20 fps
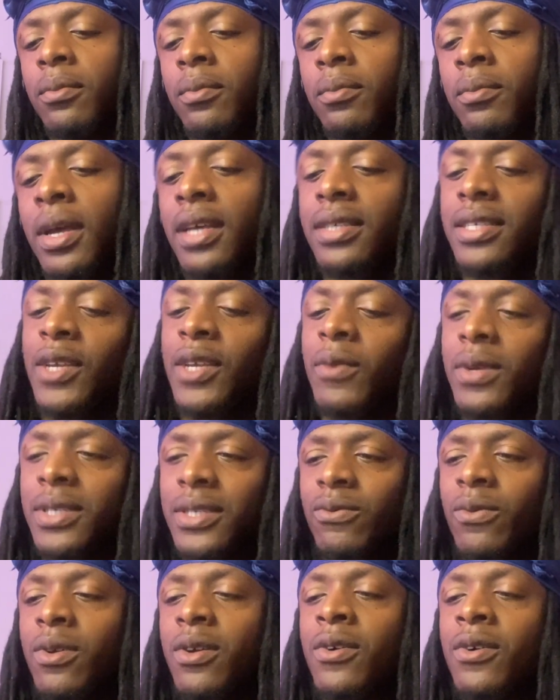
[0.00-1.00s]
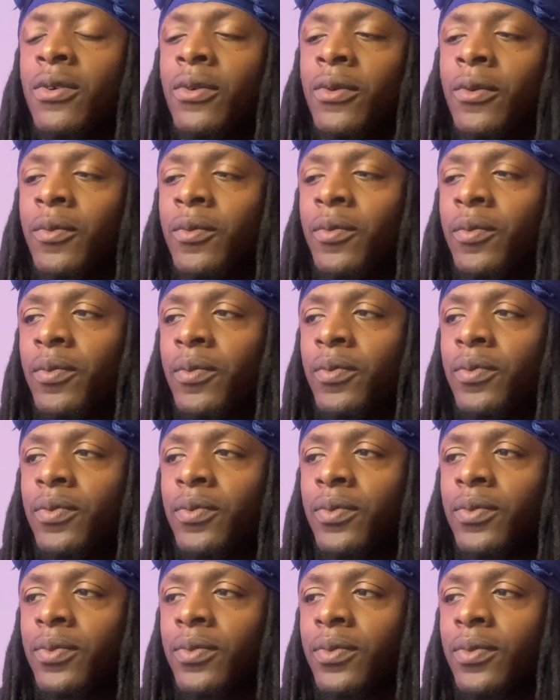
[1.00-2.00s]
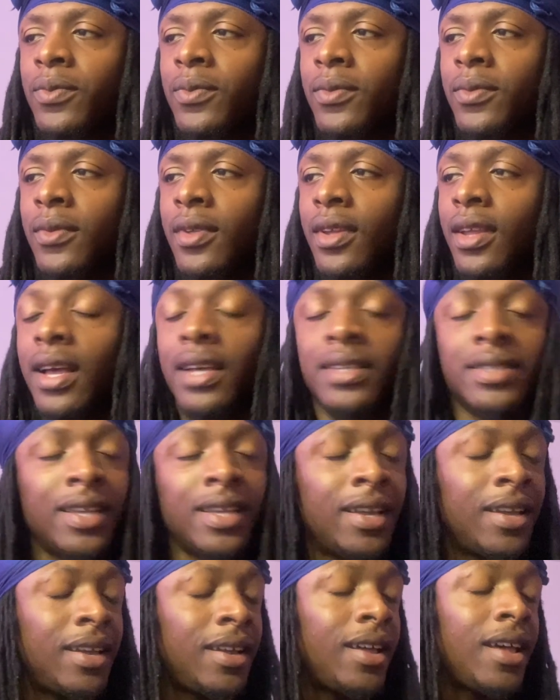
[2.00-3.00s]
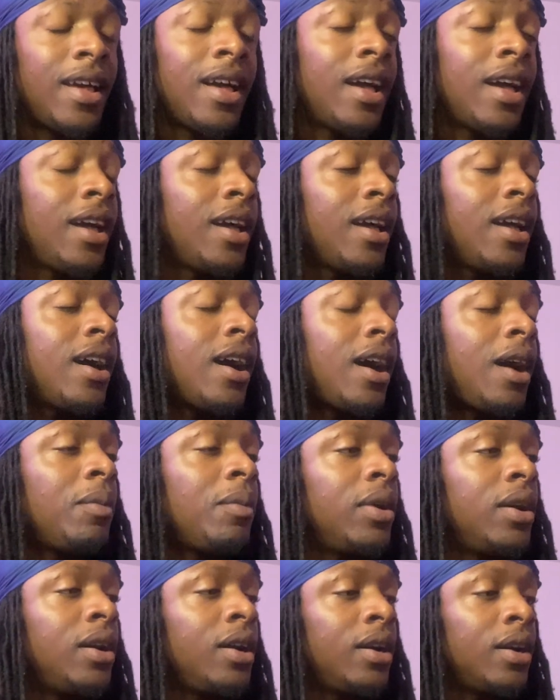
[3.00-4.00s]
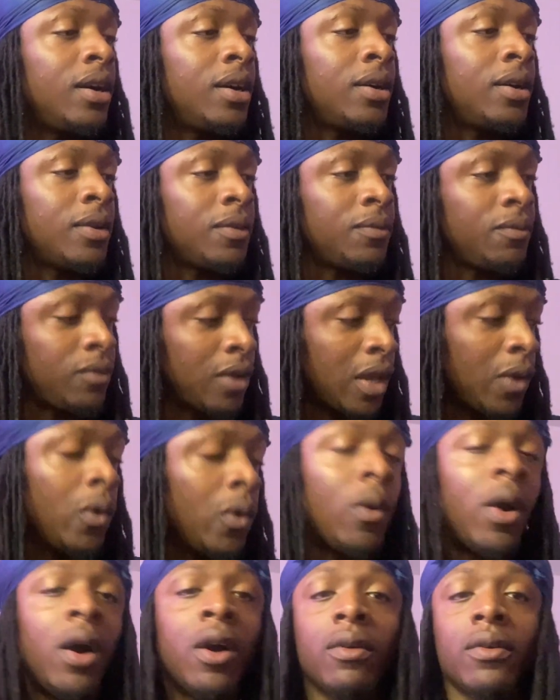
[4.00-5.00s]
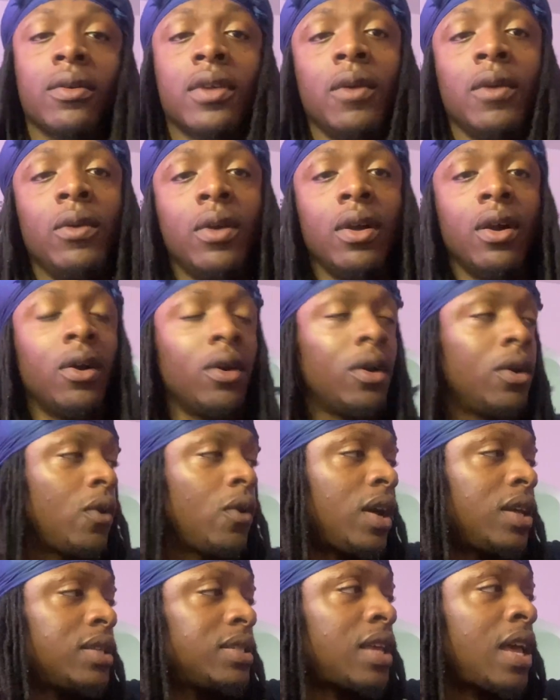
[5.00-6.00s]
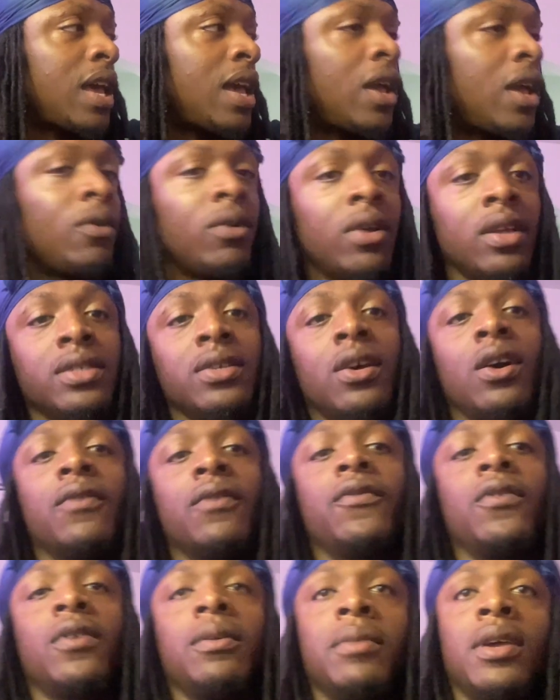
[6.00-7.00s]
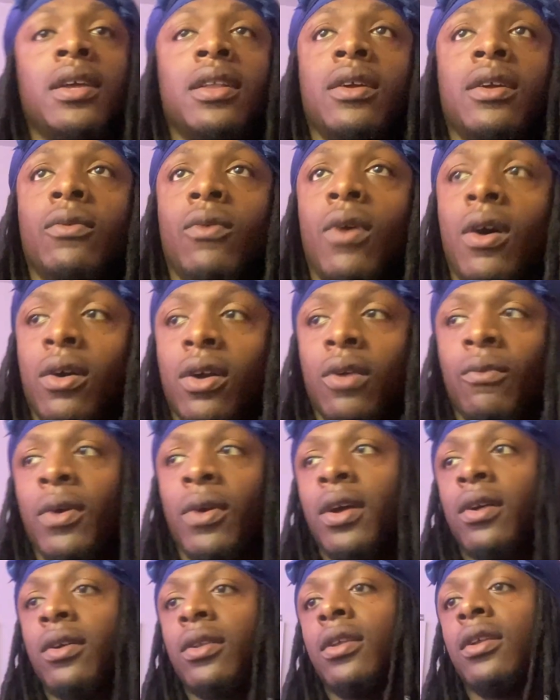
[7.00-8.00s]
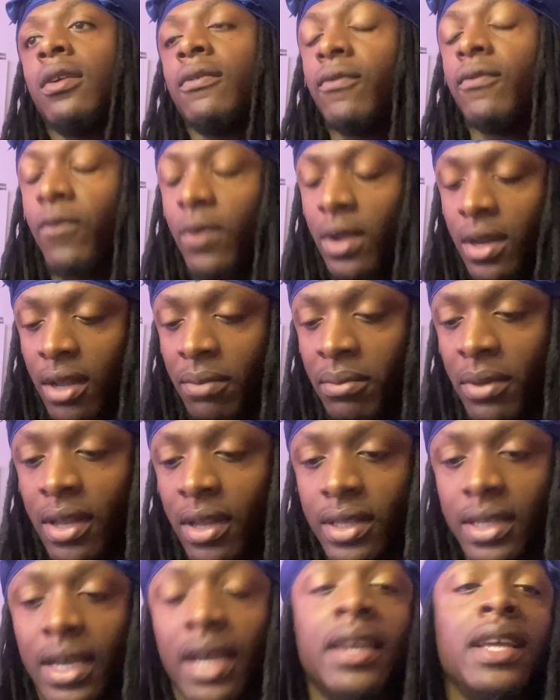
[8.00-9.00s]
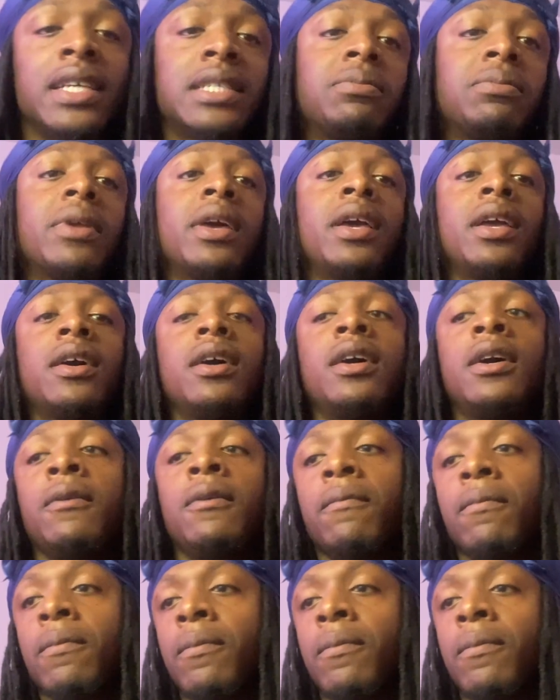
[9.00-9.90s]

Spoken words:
Bessie, what's wrong? I said, can we go outside and talk for a minute and walk around, look for a little minute until our next plane come?